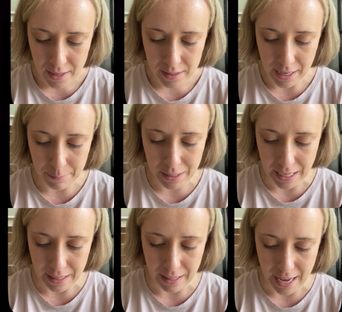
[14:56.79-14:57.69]
times e
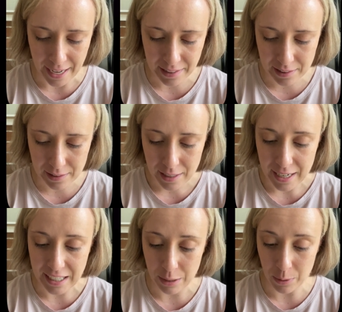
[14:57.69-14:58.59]
to the x,
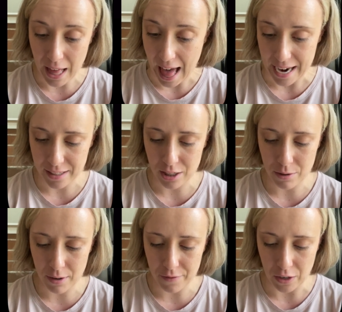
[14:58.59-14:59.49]
and then we'll add it to the
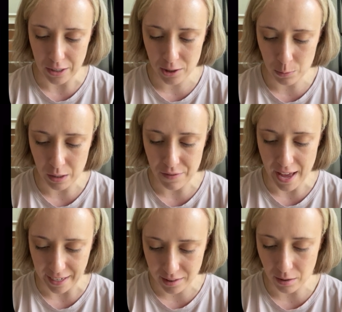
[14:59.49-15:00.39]
reverse. We'll leave
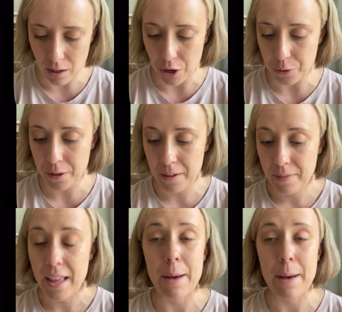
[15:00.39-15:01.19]
x alone and